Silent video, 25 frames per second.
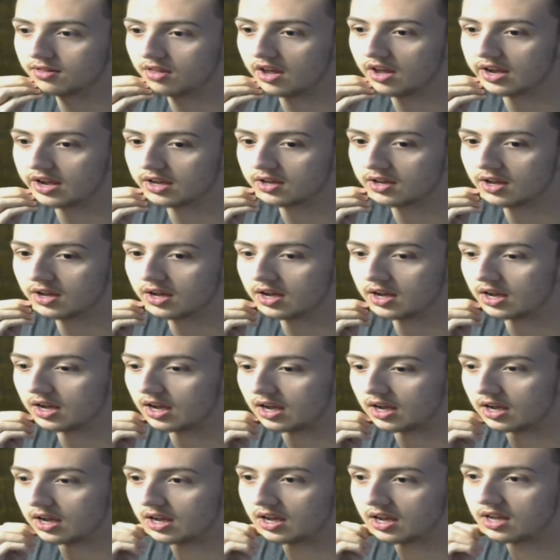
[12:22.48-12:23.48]
like,
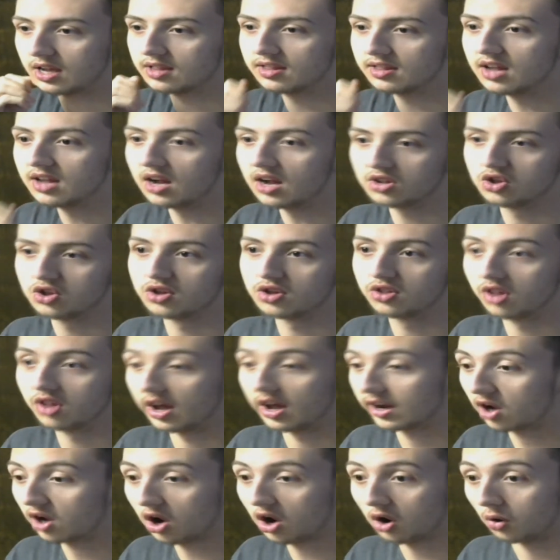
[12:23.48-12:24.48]
it's not just
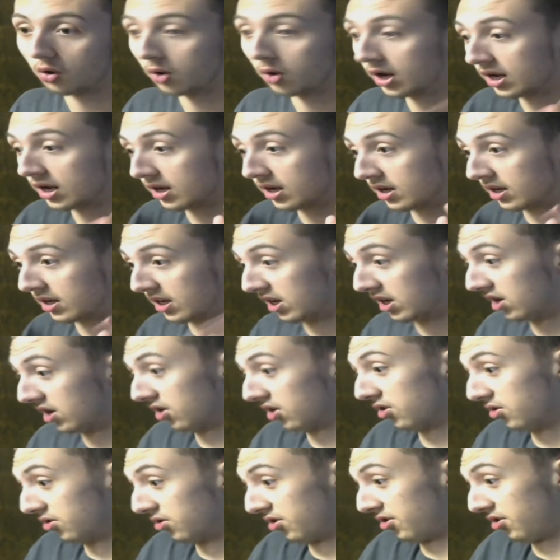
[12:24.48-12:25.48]
like, oh,
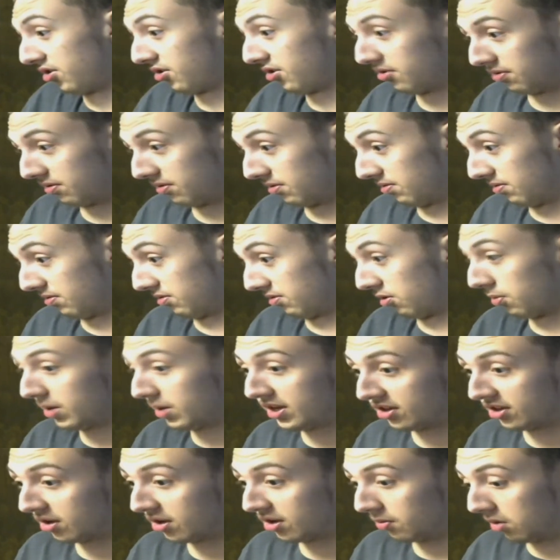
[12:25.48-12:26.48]
here's the
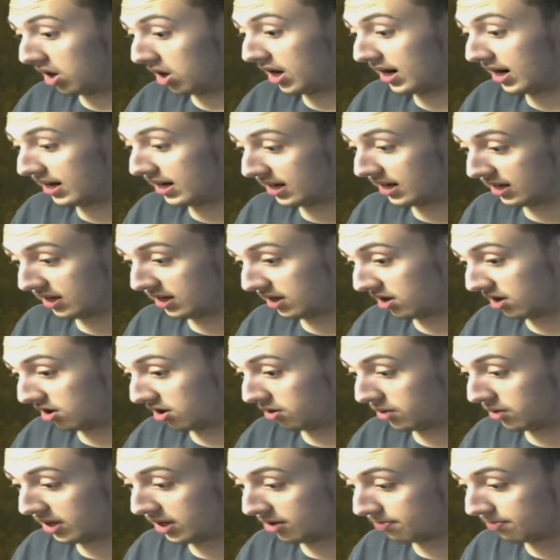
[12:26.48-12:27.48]
reason why,
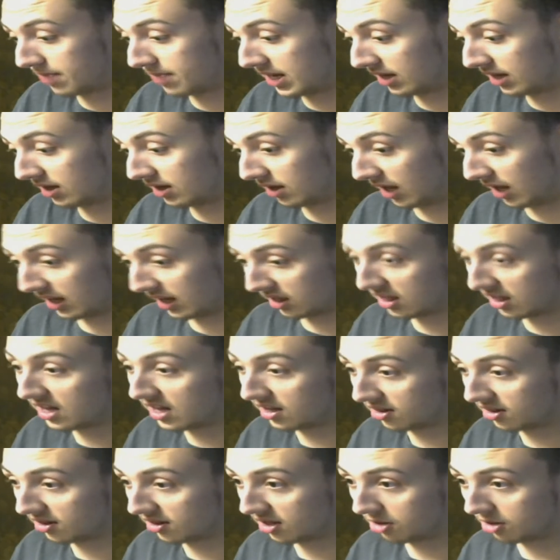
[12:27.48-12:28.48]
he's being like
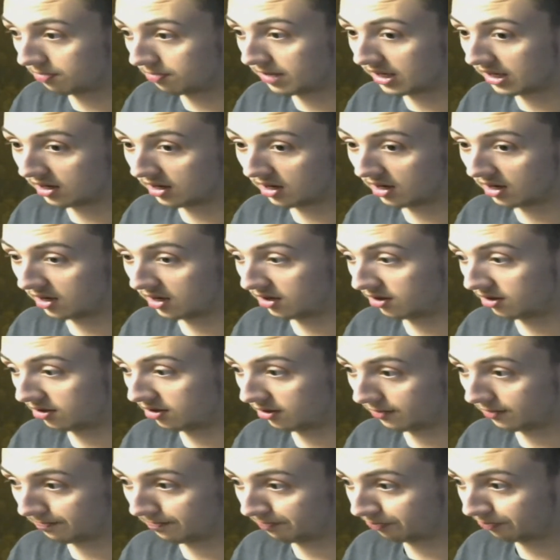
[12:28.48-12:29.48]
this is
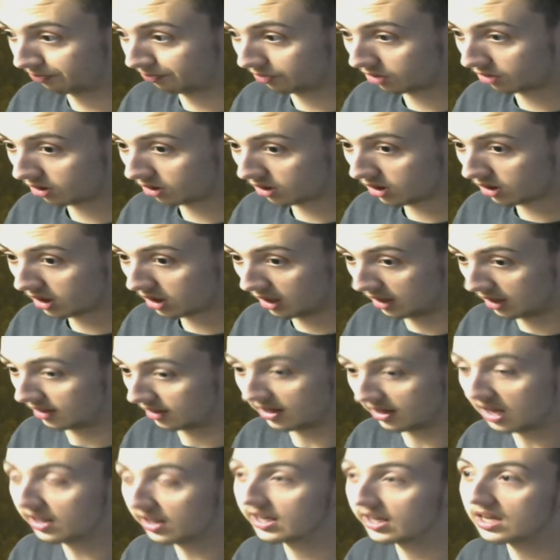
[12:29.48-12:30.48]
because it's
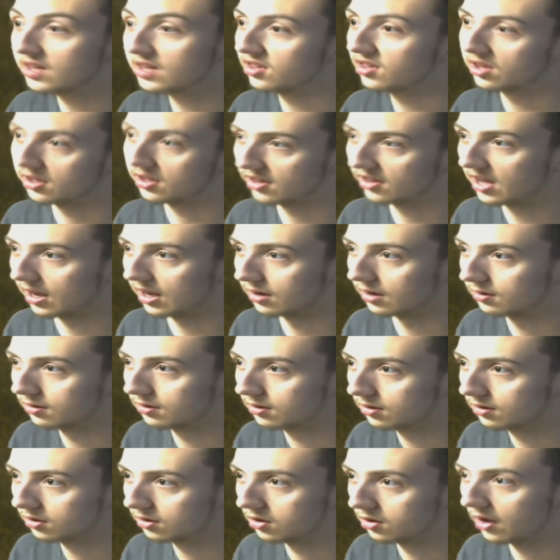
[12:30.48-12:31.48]
not, like, easily said.
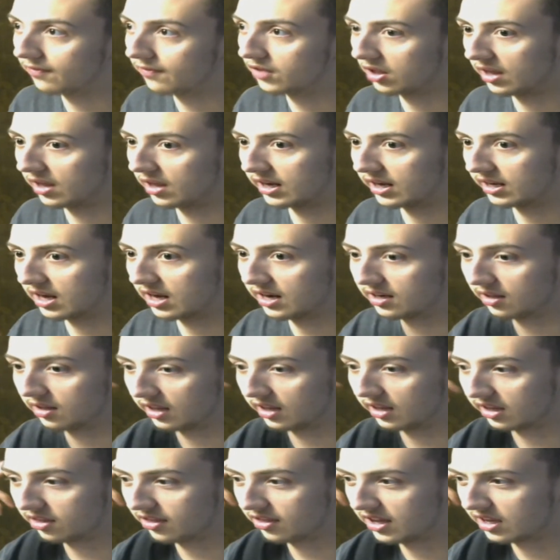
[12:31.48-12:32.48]
You have to like kind of
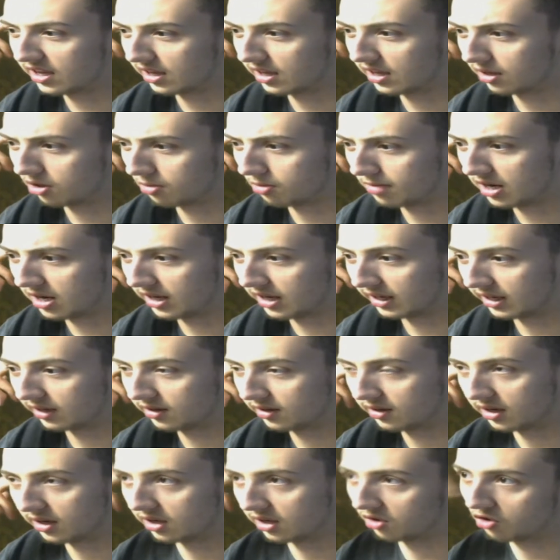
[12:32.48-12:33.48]
like think in your mind
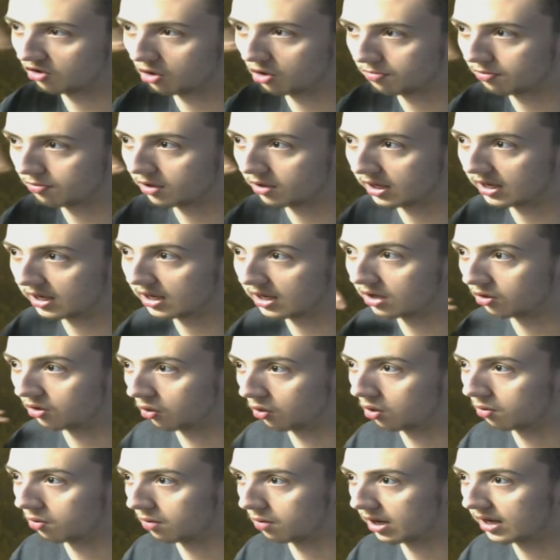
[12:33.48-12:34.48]
and interpret it in
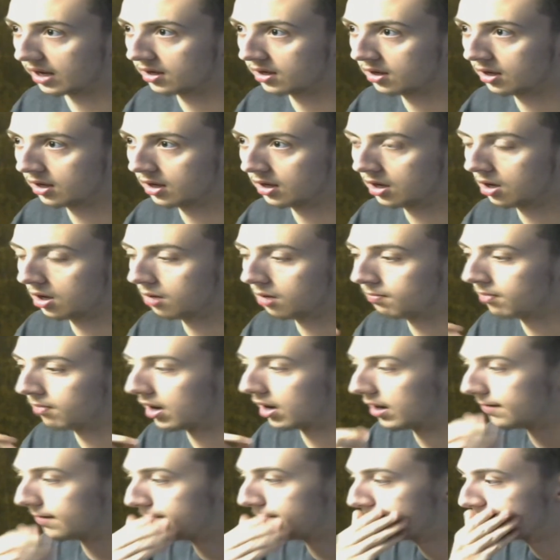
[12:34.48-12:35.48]
your way.
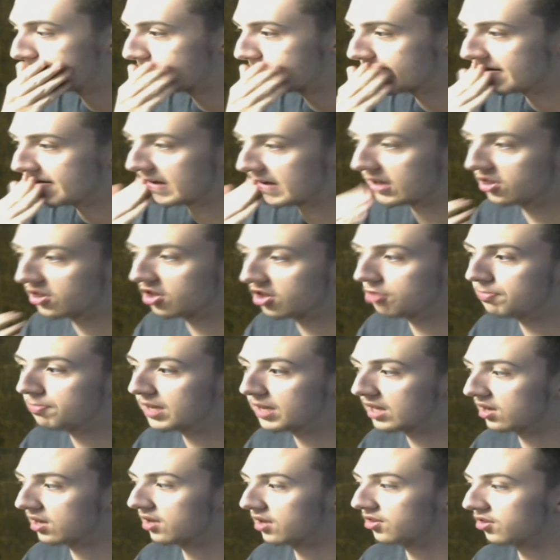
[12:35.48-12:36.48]
But it's just
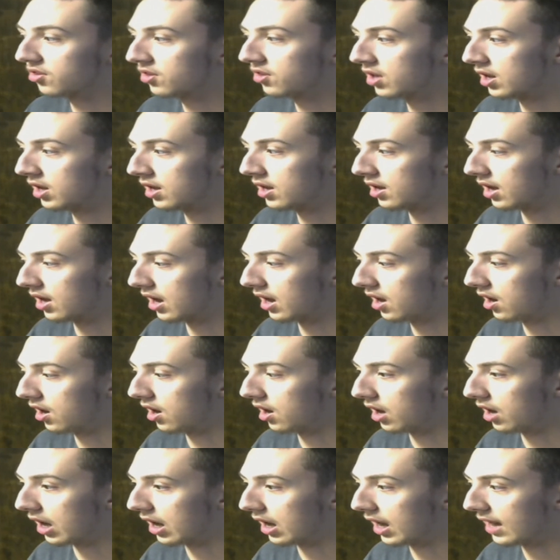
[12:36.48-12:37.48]
because
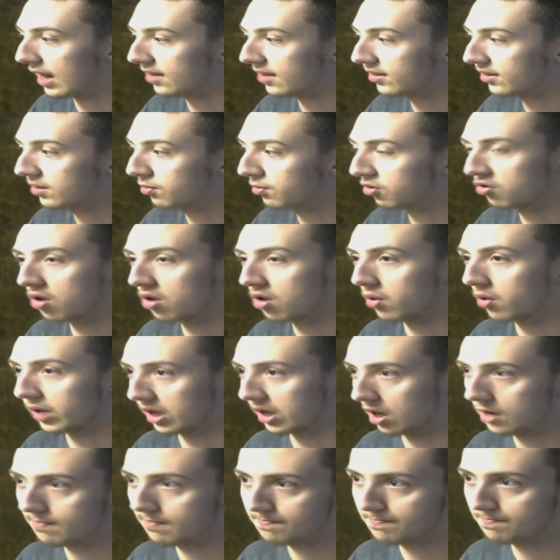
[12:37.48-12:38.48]
as he was growing
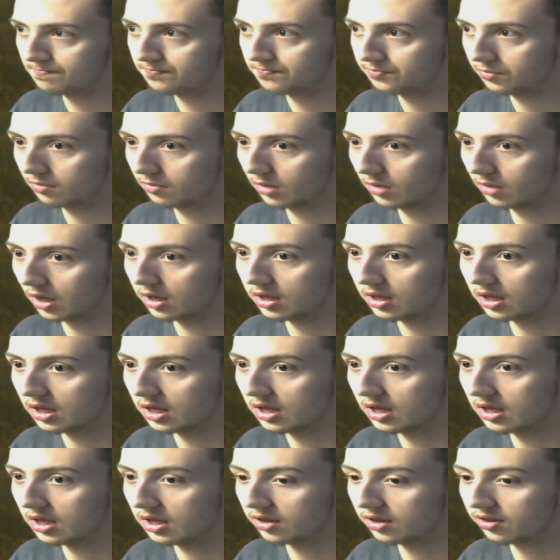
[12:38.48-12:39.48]
up,
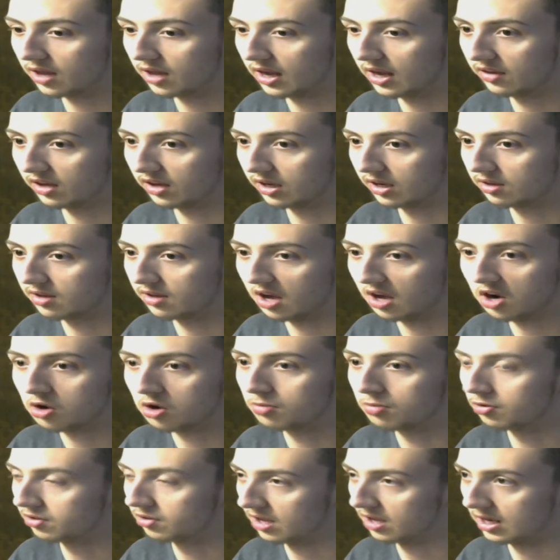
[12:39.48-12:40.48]
he's had like
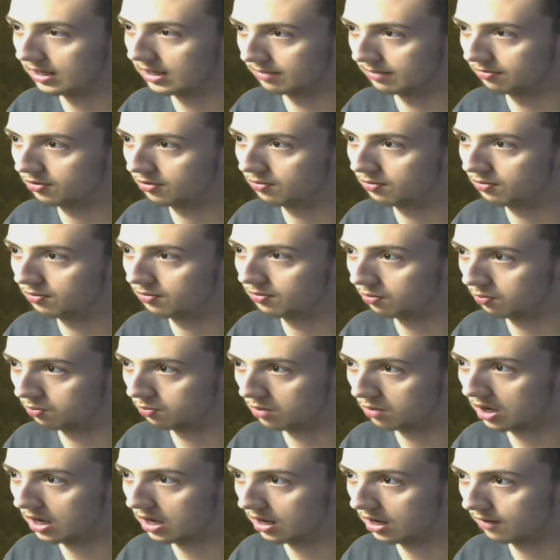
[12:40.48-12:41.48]
terrible times with
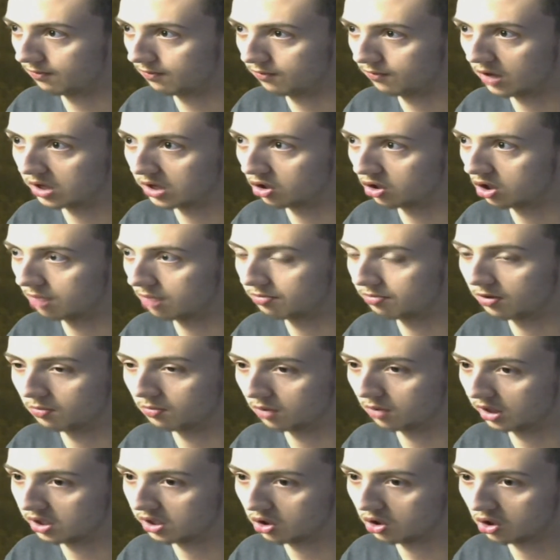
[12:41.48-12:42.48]
friendships and
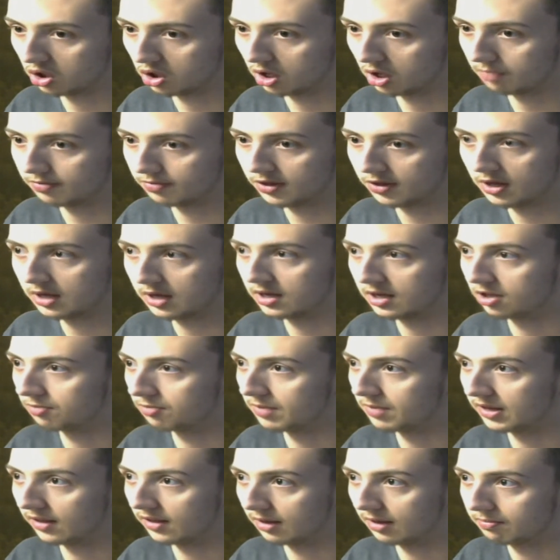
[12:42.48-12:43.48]
relationships. He's
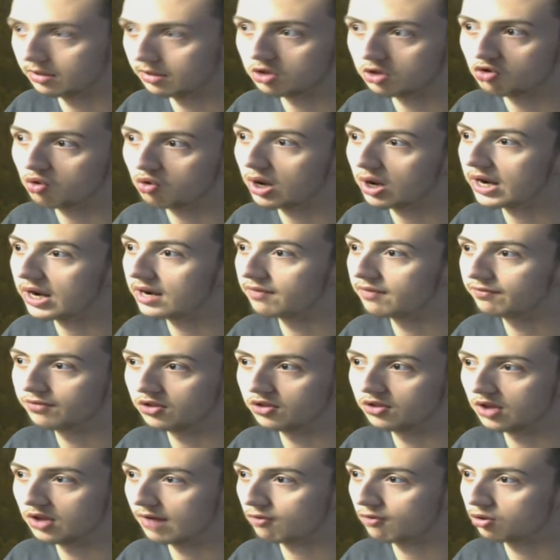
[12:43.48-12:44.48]
been like betrayed
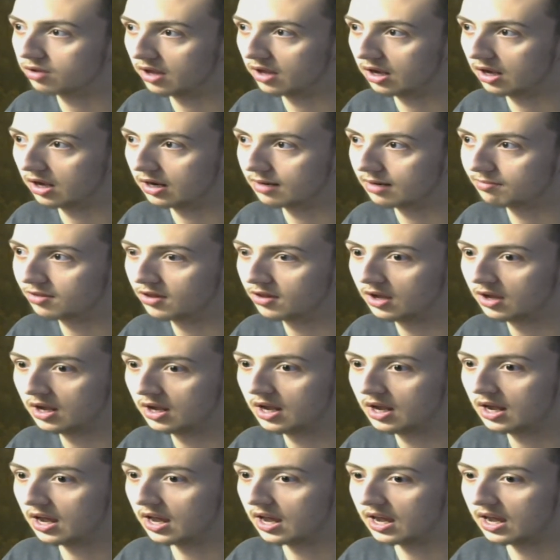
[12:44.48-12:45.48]
several times,
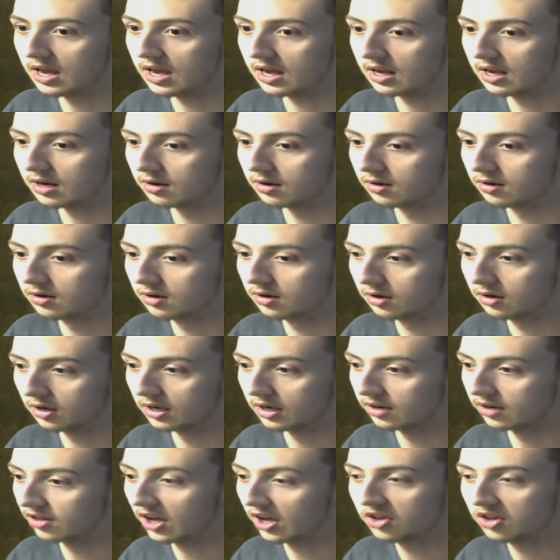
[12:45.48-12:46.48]
and
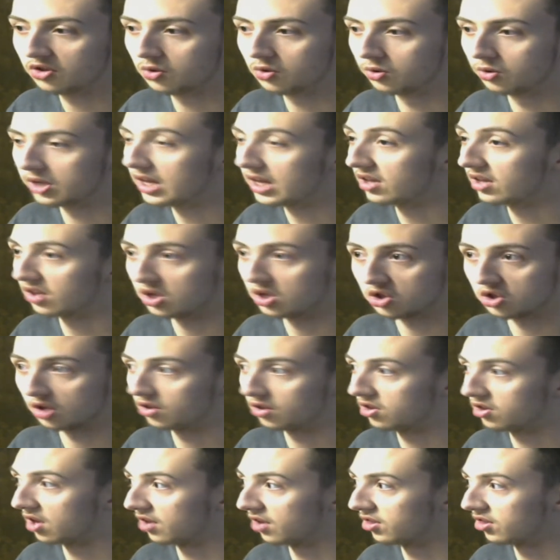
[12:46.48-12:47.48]
in his high school days, he
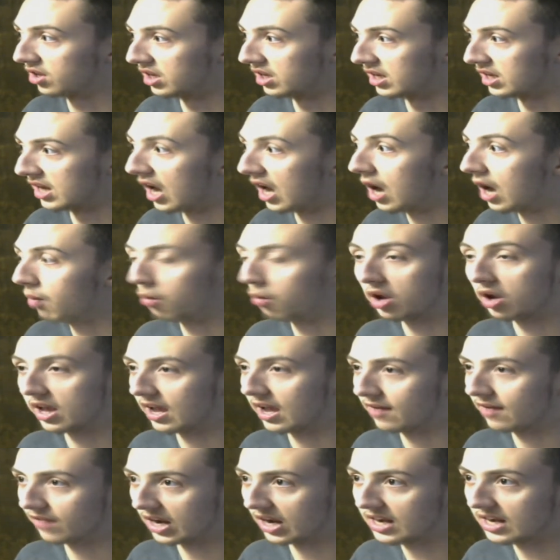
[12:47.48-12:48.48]
just does not want to
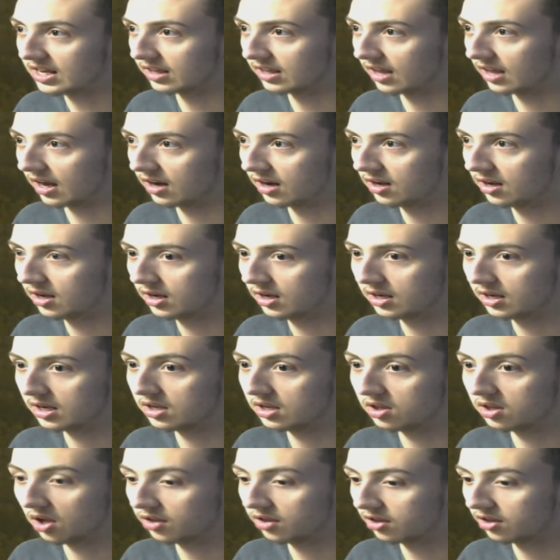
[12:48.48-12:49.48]
have any of that.
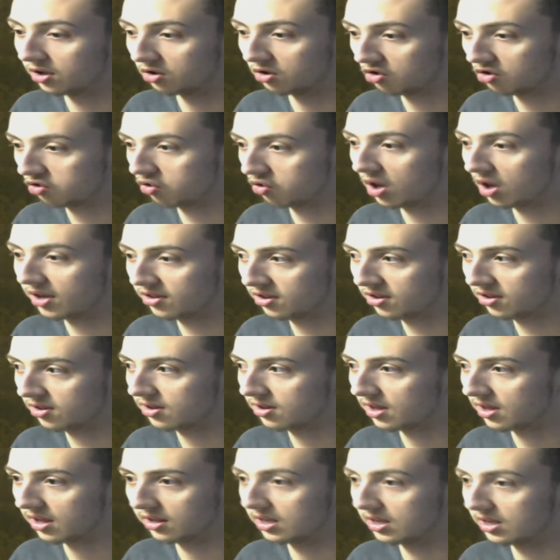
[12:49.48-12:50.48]
He
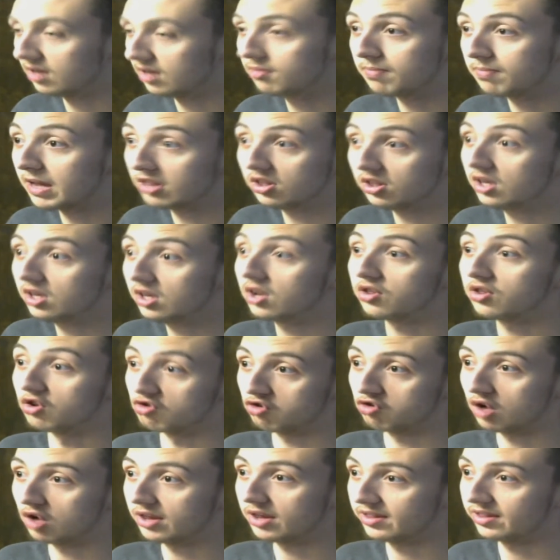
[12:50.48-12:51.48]
basically doesn't
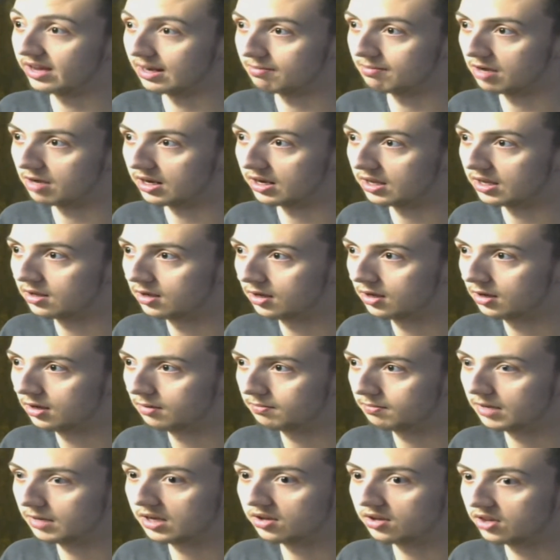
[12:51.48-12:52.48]
trust anybody,
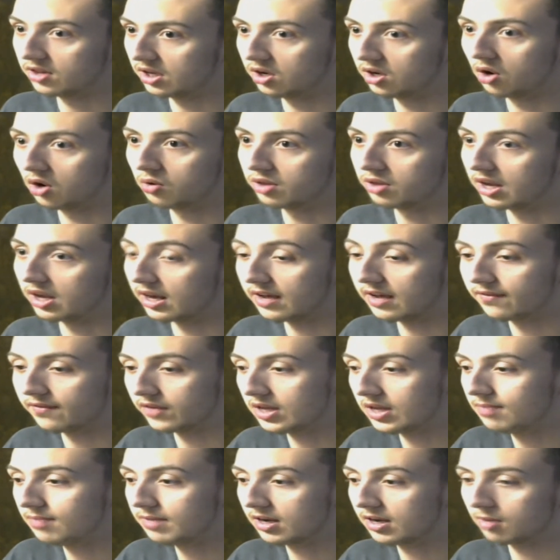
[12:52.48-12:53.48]
because he knows that if
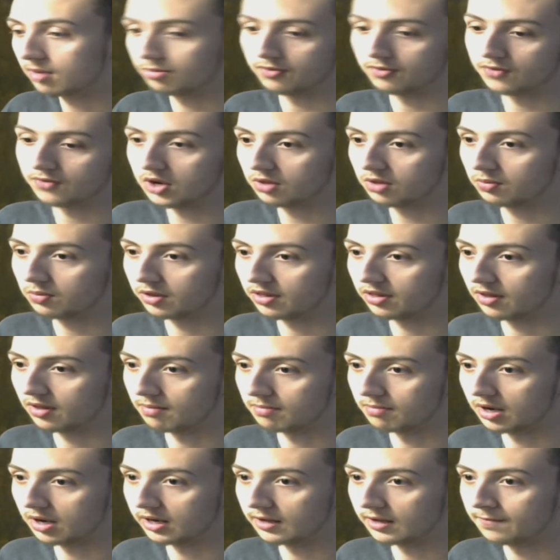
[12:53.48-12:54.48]
he becomes friends with
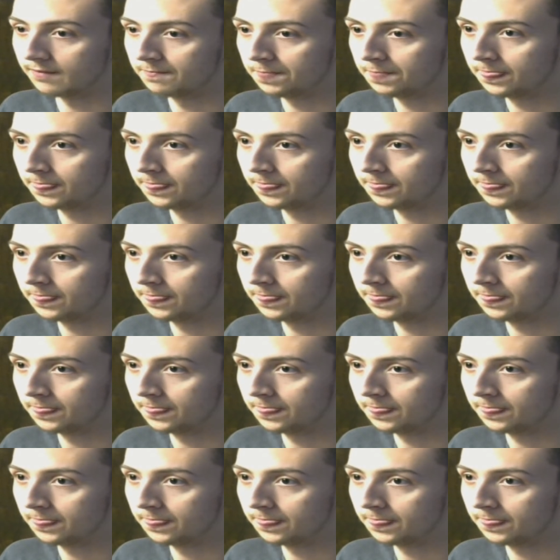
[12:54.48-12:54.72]
somebody,